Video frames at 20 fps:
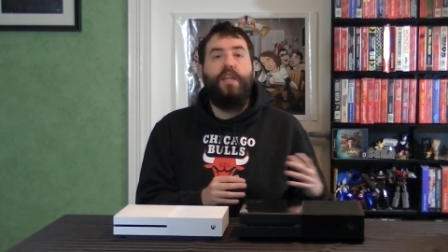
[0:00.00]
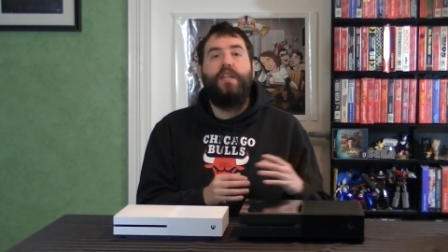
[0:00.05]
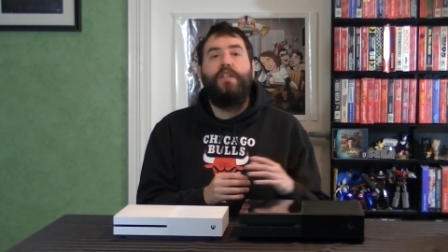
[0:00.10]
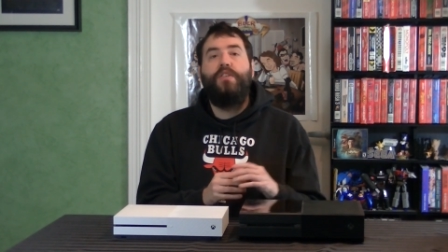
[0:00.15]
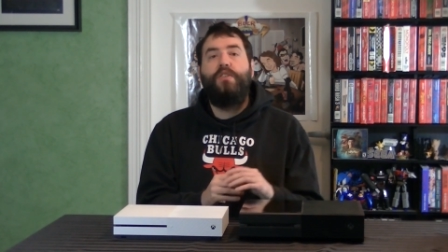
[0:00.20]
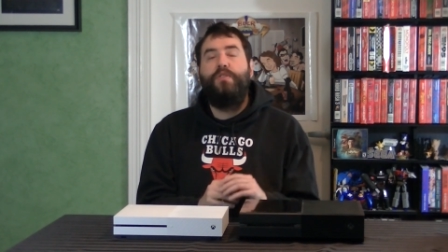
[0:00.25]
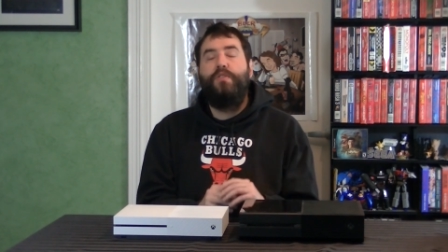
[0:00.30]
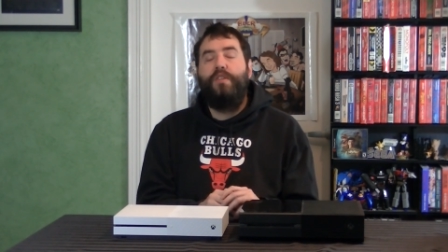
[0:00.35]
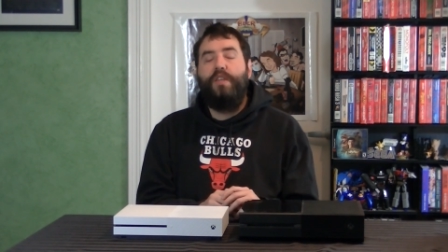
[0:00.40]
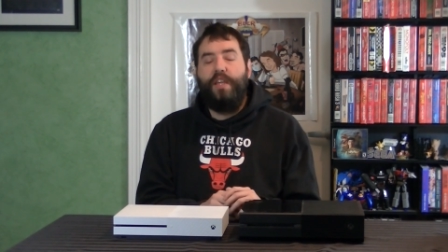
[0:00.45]

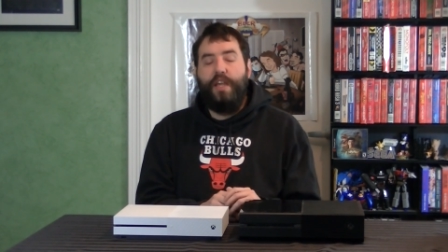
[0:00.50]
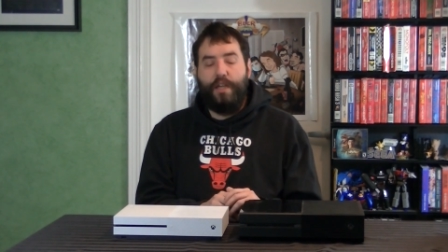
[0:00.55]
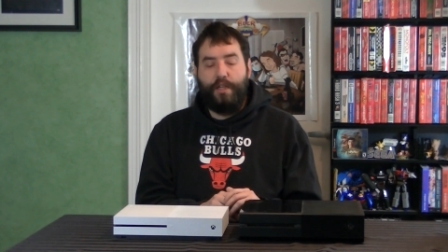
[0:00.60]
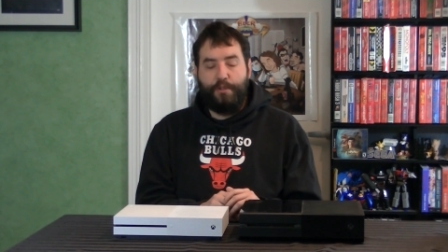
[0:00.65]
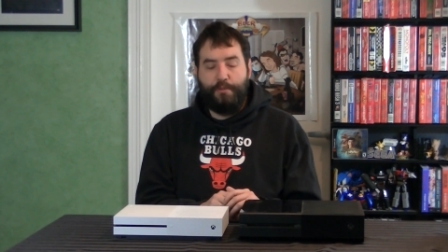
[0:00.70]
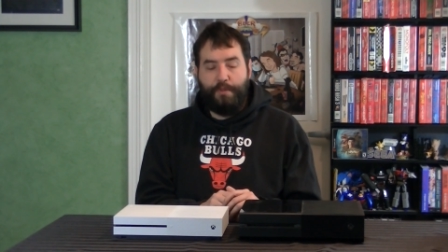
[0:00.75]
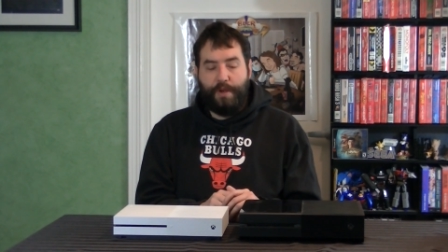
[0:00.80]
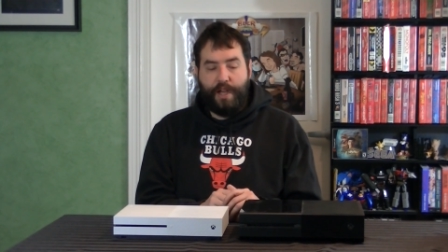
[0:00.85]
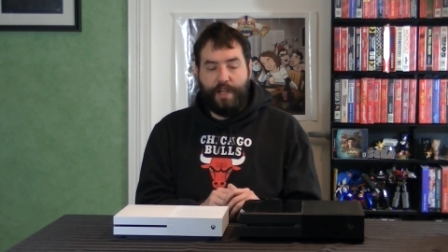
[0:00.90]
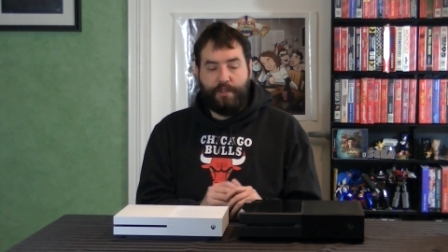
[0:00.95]
into the
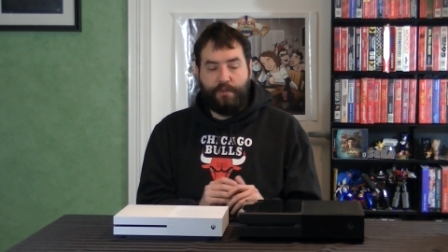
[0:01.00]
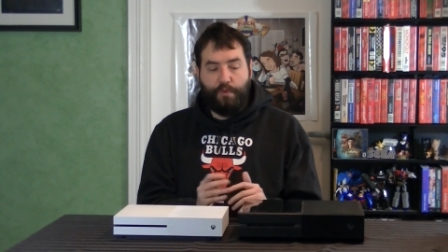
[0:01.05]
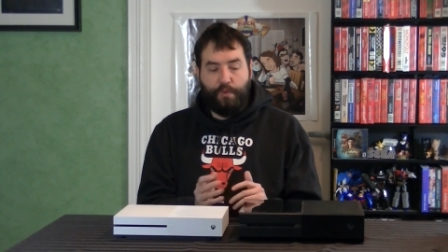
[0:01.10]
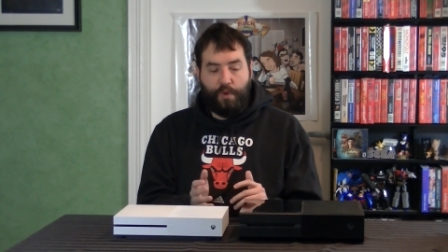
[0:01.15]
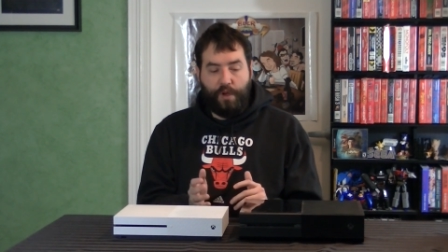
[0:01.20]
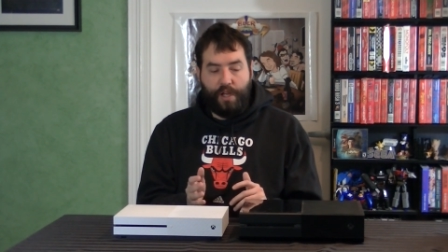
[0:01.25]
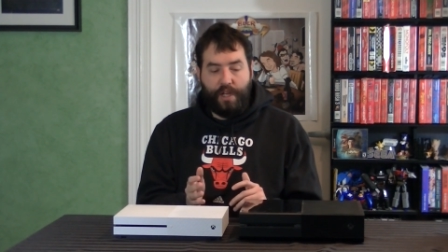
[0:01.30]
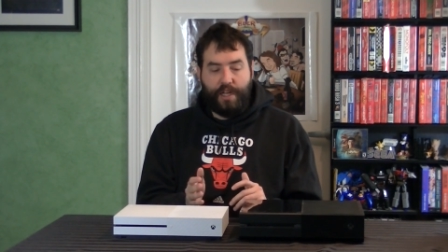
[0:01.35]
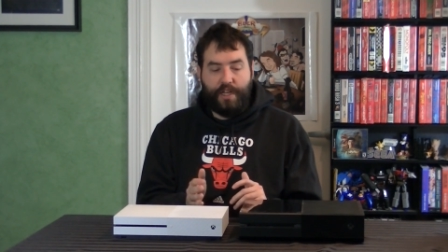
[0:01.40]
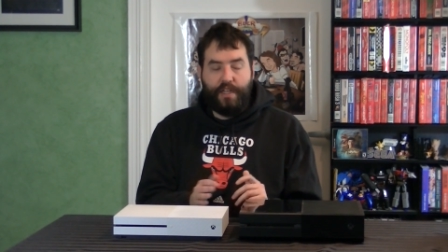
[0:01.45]
Xbox
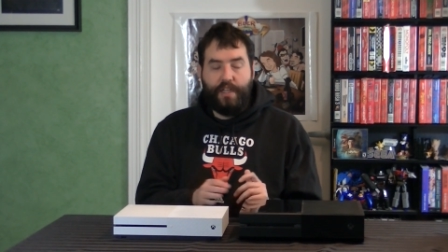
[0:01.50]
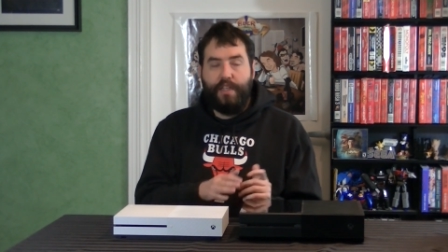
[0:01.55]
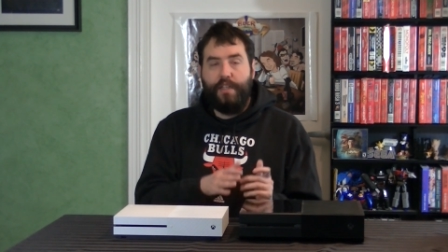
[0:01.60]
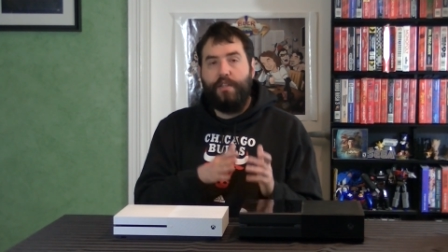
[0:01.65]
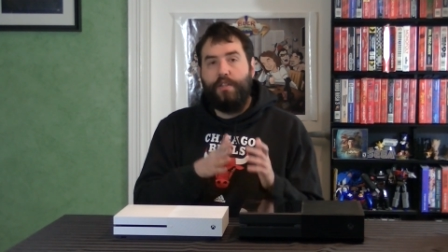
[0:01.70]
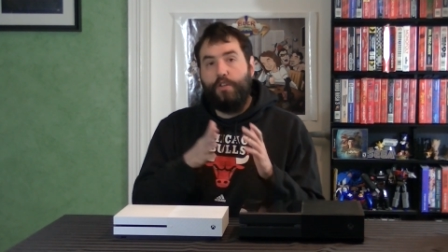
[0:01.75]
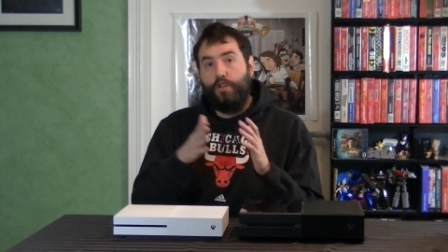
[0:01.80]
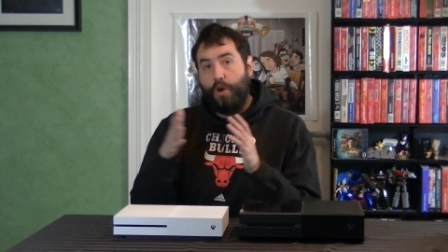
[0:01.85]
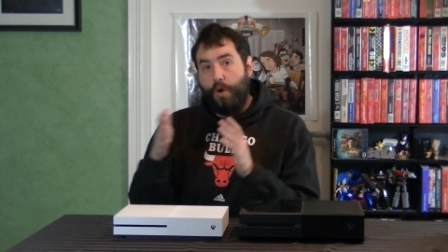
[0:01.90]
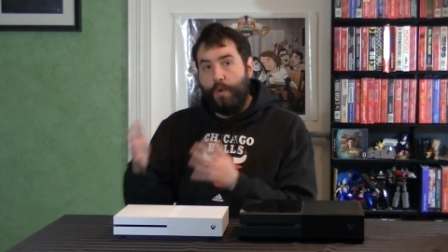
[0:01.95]
One
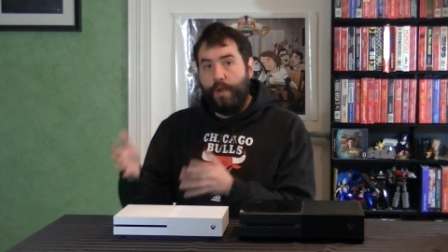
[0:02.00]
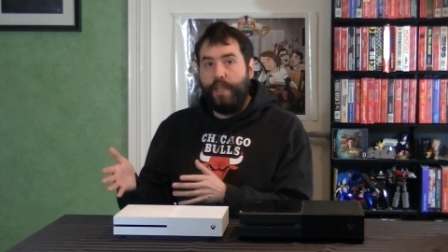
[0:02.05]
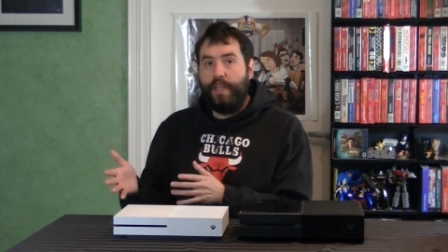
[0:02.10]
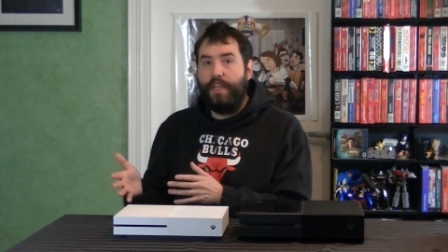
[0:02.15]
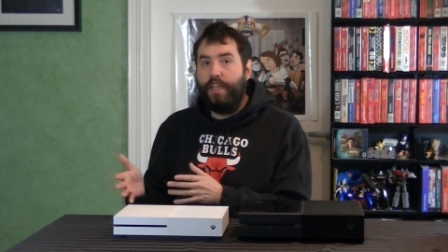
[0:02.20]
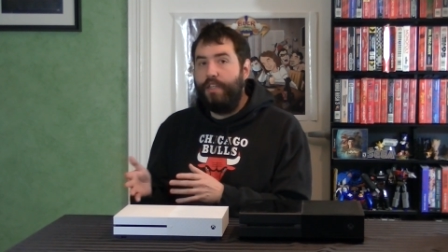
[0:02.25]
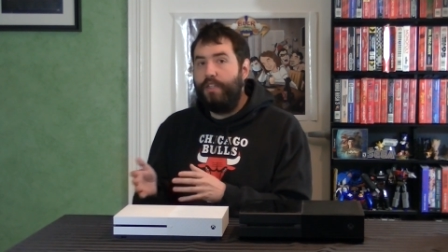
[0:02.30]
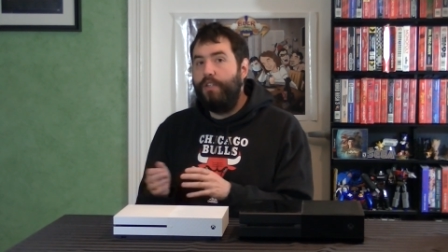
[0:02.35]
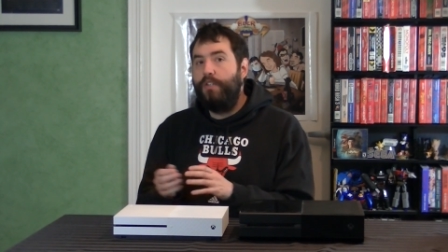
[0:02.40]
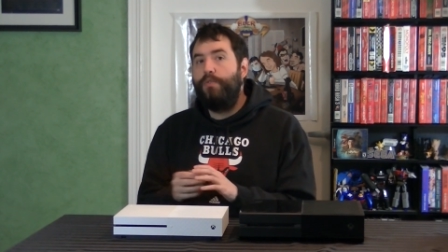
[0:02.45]
going
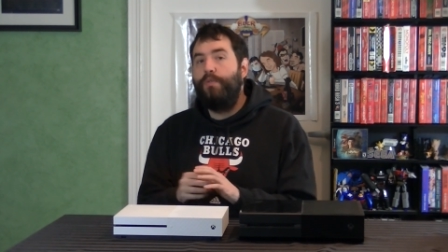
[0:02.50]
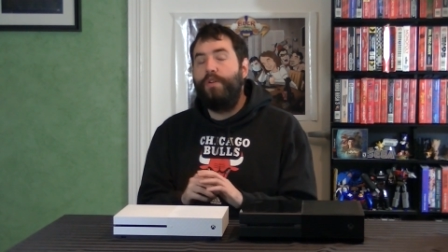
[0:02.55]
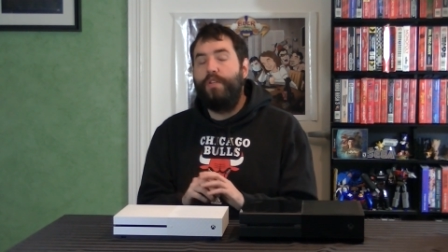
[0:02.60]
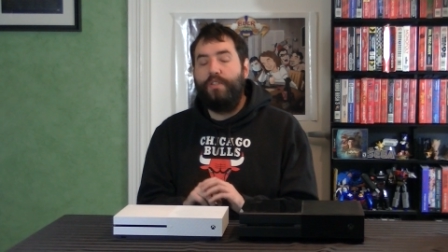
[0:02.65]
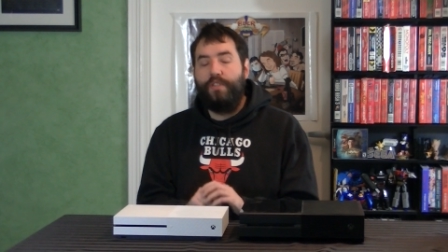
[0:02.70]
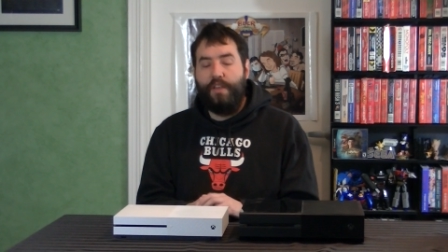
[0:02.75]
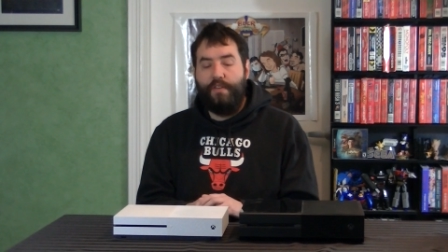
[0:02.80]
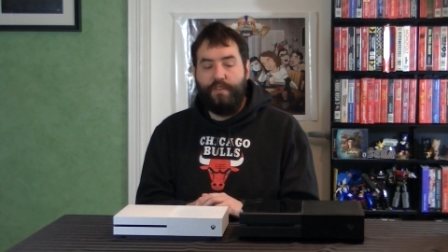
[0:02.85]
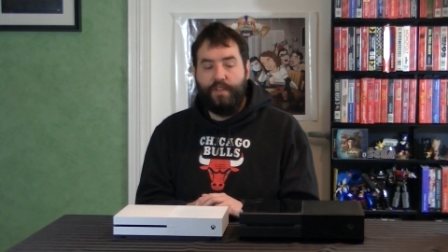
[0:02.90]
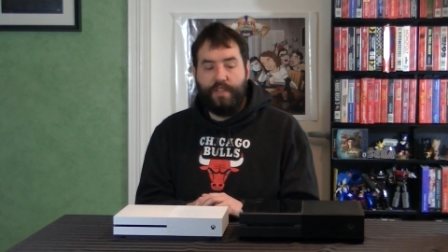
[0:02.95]
into
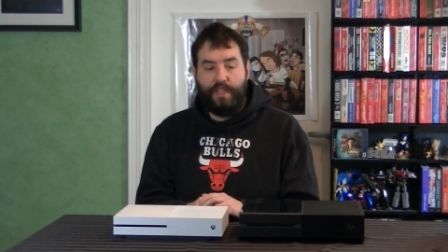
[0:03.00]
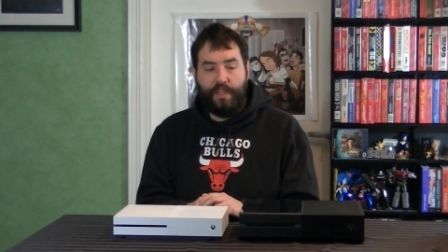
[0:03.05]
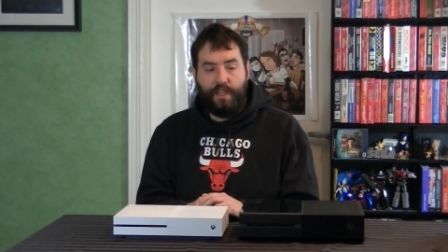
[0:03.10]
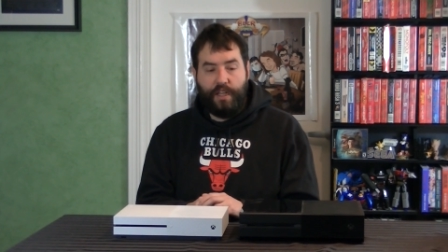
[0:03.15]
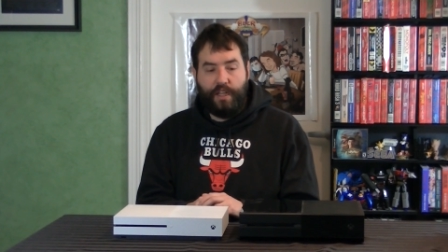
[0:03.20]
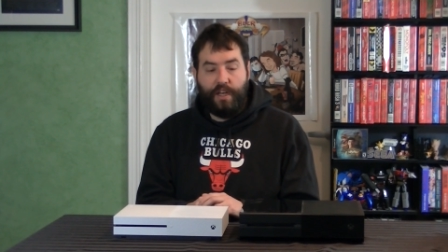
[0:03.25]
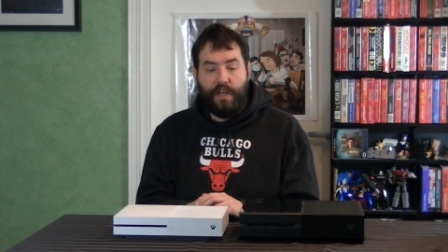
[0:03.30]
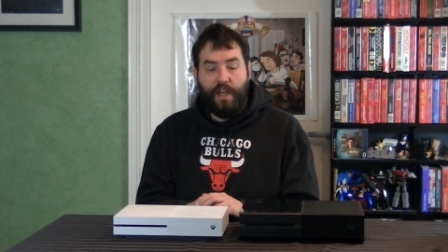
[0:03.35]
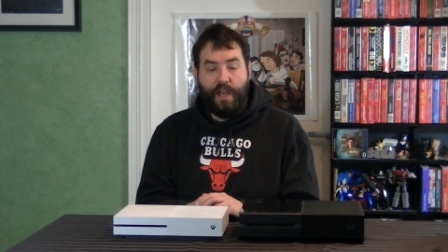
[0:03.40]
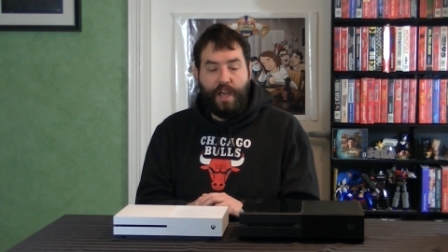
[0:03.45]

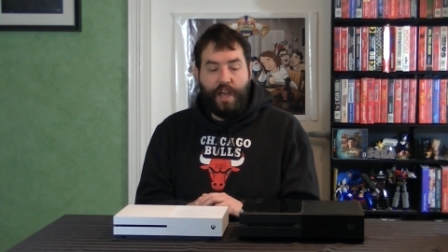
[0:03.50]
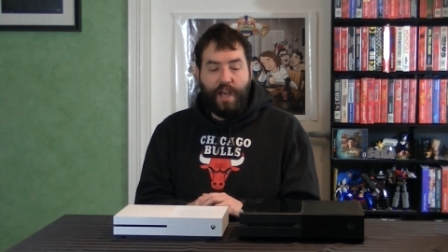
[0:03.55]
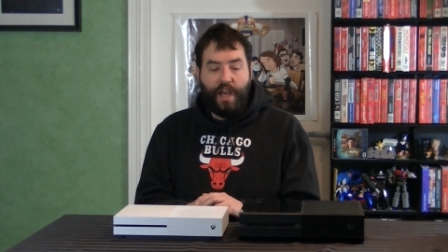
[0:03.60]
2017,